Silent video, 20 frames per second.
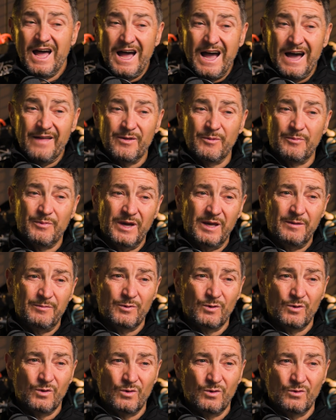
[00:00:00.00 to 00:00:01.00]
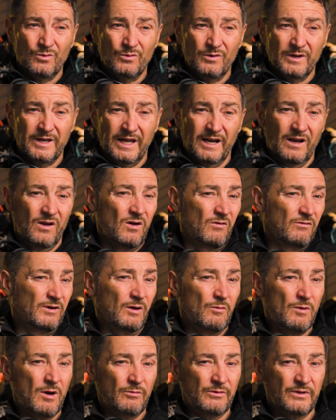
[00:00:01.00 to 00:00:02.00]
Other people get along
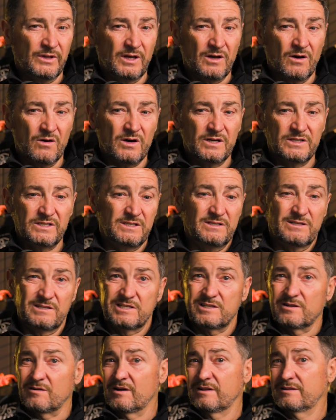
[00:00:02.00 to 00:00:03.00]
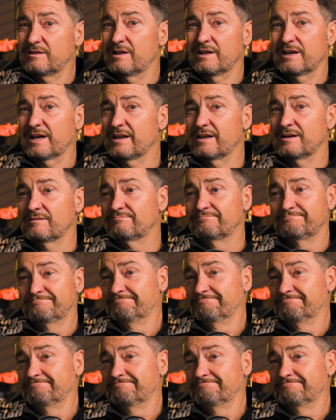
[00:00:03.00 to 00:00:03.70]
really well with the guides and decide they're going to